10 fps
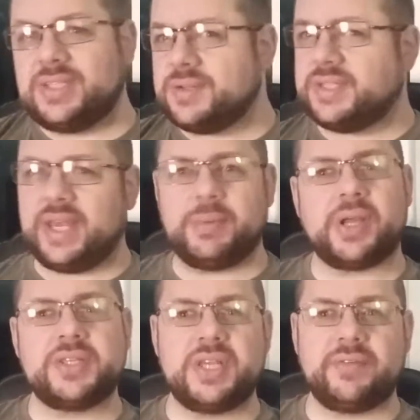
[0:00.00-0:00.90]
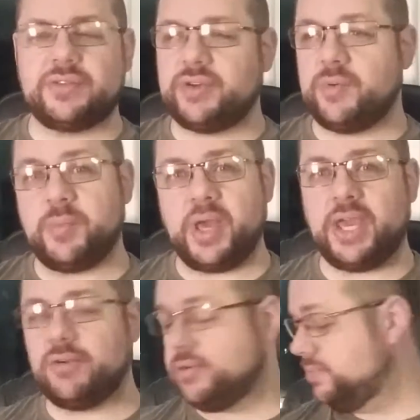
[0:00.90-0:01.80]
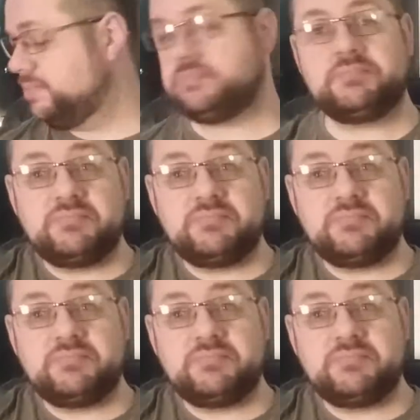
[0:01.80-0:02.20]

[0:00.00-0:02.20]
still sit in my conservatory with my heater on,